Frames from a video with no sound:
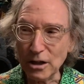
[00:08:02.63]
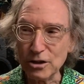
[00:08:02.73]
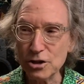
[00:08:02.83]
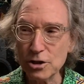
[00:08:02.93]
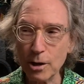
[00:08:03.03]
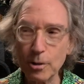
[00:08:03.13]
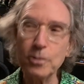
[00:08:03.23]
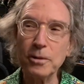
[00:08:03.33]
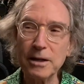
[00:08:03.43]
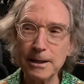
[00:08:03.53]

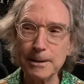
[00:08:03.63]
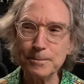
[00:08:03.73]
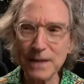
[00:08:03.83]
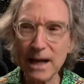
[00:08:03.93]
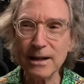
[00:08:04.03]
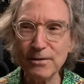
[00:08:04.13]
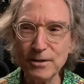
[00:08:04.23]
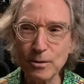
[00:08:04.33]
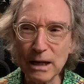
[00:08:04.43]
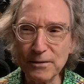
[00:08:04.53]
So yeah,
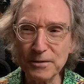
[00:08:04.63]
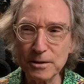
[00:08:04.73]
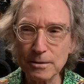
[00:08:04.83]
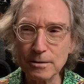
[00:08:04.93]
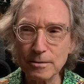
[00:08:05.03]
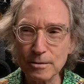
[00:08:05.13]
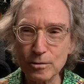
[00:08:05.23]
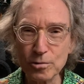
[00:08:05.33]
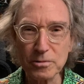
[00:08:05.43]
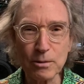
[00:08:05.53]
if you're
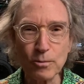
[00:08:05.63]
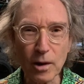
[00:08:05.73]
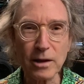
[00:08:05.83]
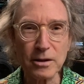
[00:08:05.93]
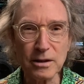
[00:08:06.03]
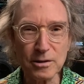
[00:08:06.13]
truly wealthy,